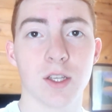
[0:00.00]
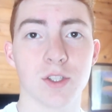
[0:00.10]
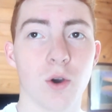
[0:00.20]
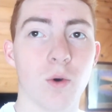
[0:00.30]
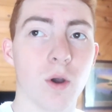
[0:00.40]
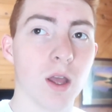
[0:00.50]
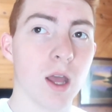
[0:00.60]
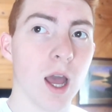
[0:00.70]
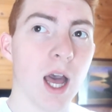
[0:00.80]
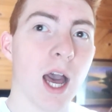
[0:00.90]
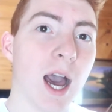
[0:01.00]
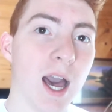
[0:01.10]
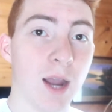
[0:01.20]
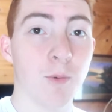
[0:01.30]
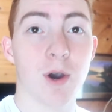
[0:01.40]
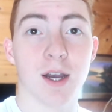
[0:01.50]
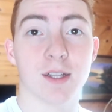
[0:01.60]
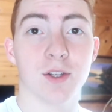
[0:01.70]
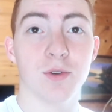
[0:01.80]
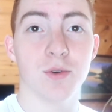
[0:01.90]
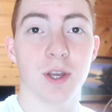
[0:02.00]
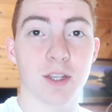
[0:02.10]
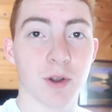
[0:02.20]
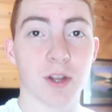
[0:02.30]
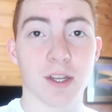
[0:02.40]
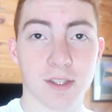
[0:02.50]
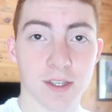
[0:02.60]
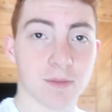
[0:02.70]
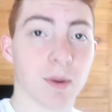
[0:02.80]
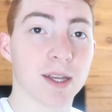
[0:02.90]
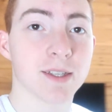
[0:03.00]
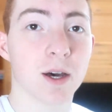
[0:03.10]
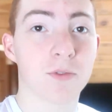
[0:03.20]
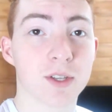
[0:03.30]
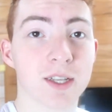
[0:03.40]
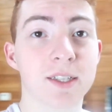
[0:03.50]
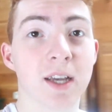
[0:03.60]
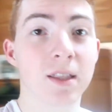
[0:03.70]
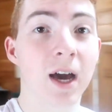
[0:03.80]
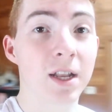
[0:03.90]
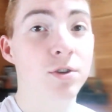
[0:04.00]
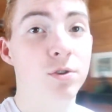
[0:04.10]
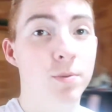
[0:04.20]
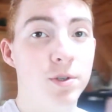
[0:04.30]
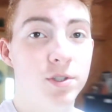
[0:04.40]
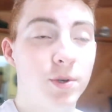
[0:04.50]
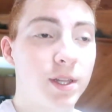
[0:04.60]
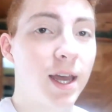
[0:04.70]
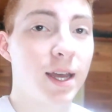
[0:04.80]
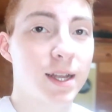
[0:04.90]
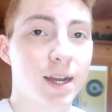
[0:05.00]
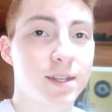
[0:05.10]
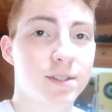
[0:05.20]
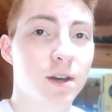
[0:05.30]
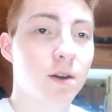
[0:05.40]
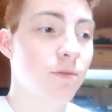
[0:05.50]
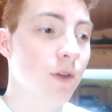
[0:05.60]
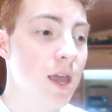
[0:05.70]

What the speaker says: So I want to experience this myself because I see a lot of YouTubers doing that kind of stuff